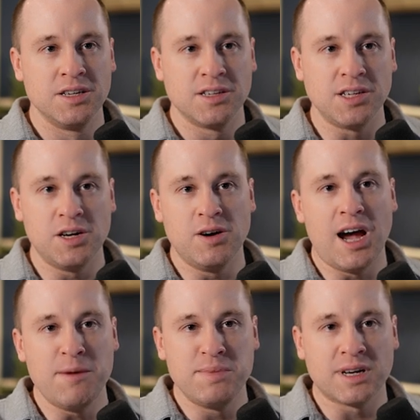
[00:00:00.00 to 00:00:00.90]
So
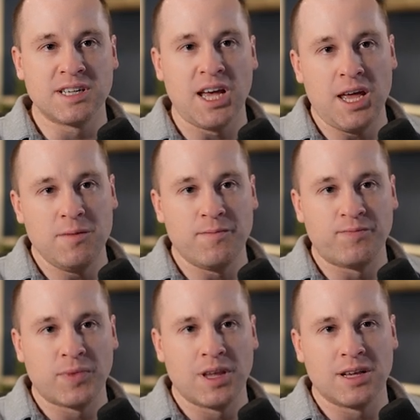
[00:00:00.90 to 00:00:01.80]
I picked 10
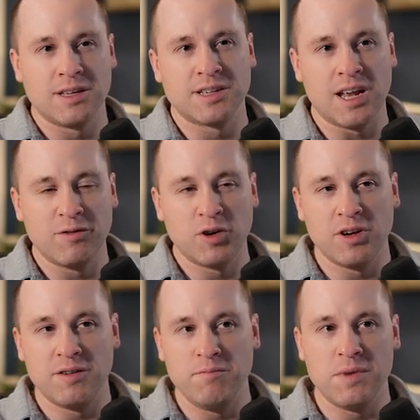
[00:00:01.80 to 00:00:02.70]
because that's kind of a
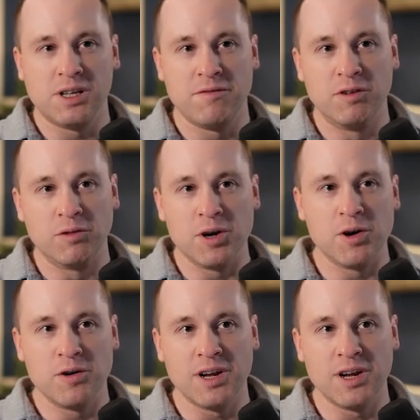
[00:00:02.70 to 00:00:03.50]
good middle of the road.